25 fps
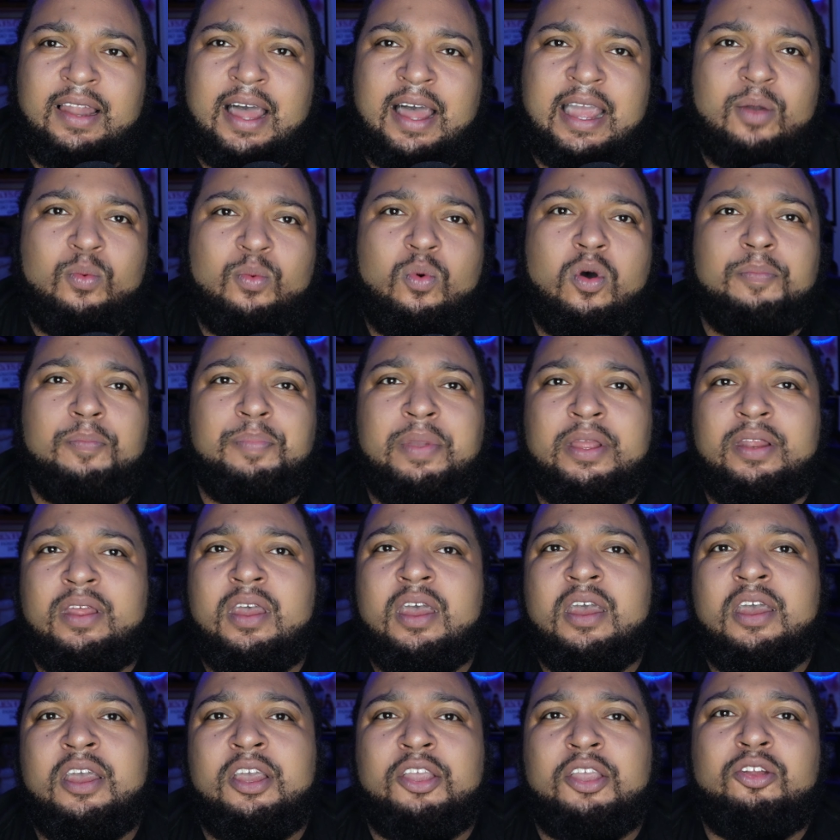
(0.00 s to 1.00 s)
Like it won't be,
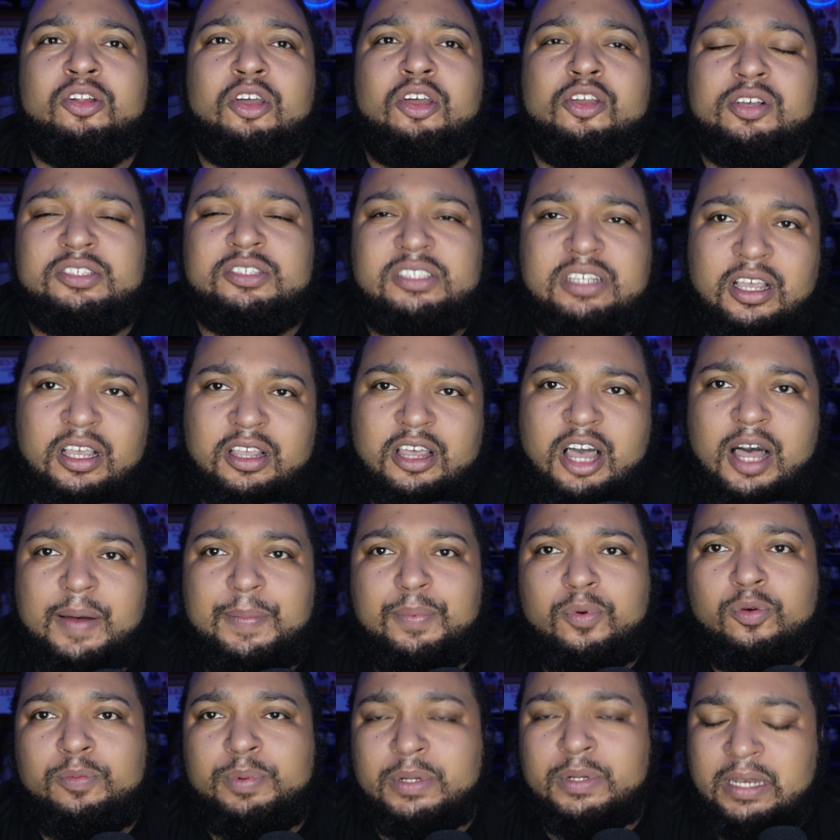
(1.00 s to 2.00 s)
you'll see a
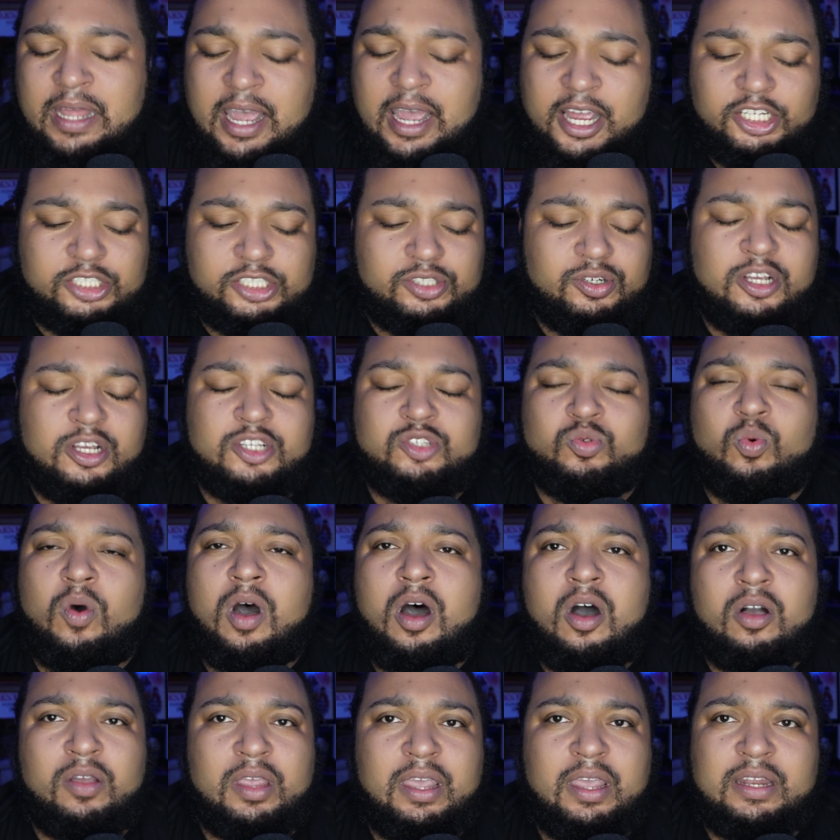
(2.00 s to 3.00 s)
couple pedestrians
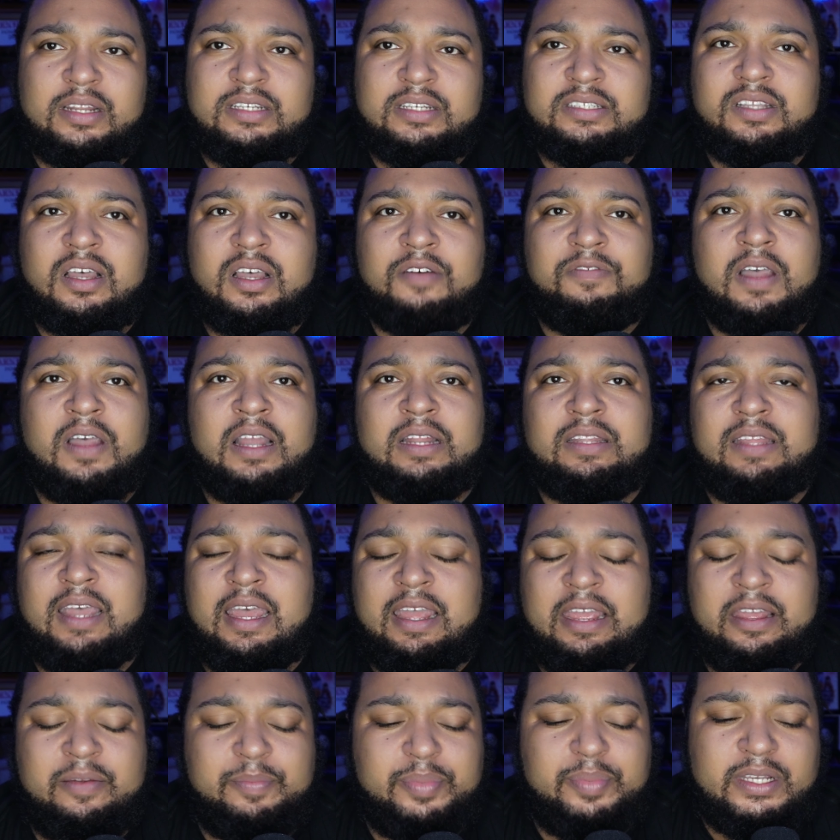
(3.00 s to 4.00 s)
walking and stuff like
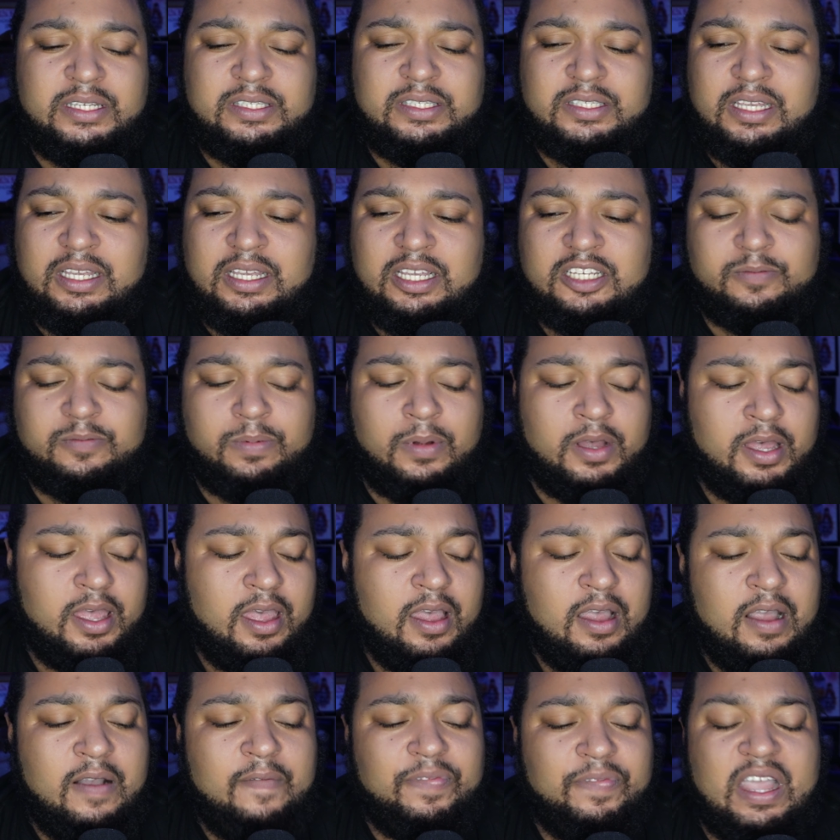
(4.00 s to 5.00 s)
that, NPCs. But
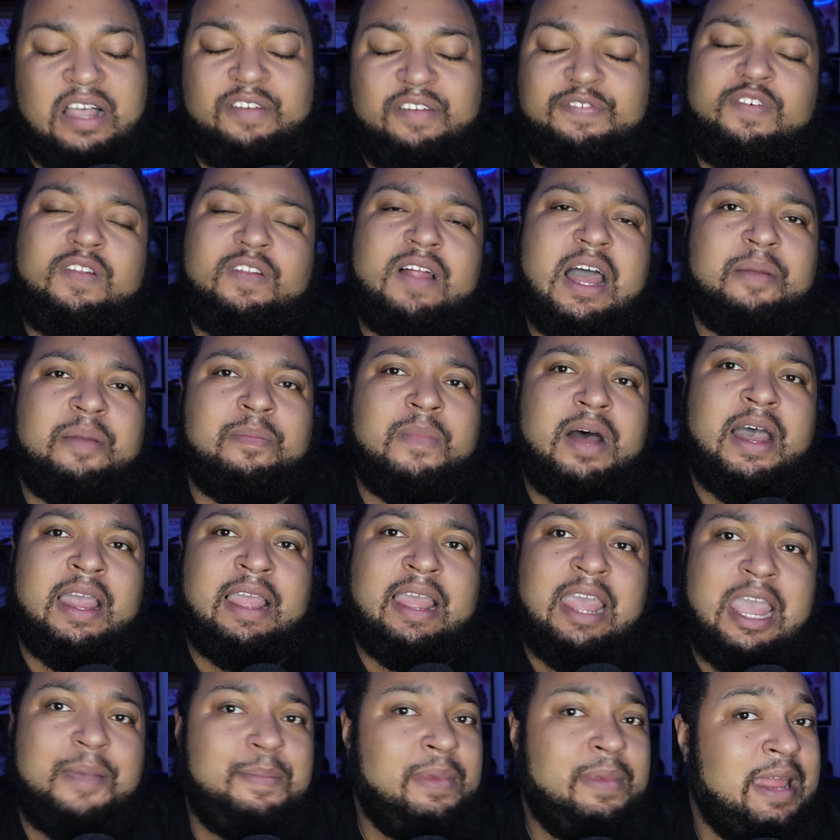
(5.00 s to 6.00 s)
I feel like
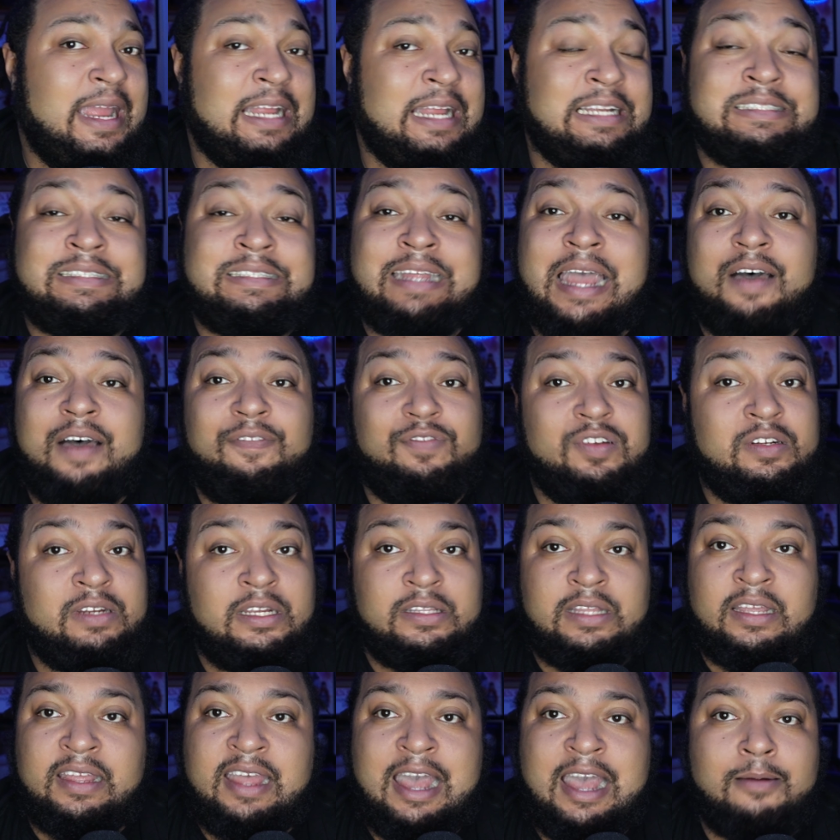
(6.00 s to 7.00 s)
Miami, they definitely
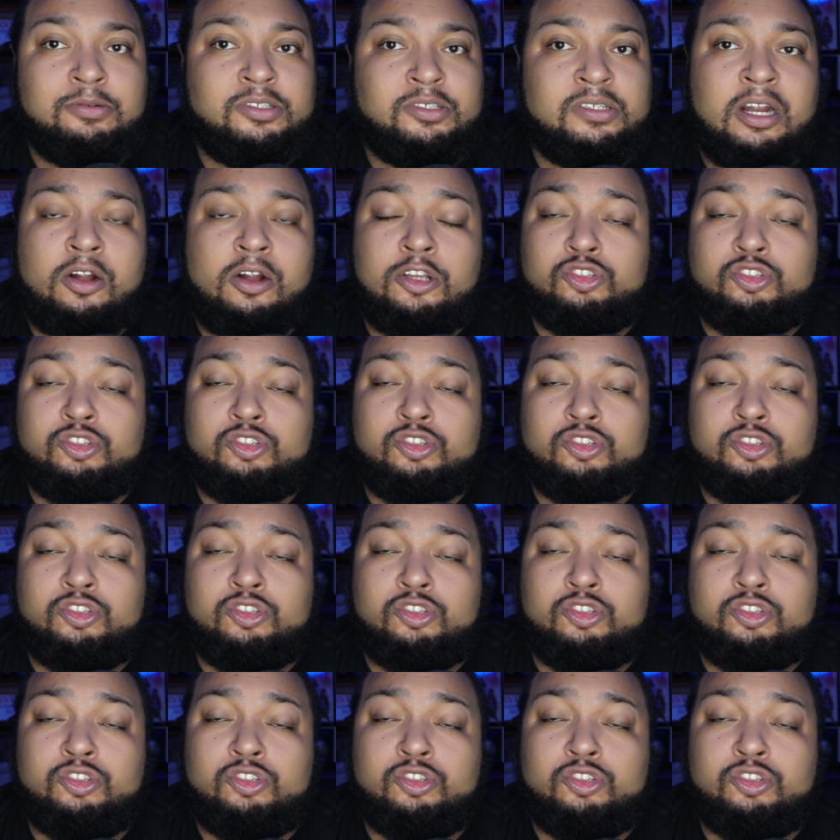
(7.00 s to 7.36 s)
need to capture that or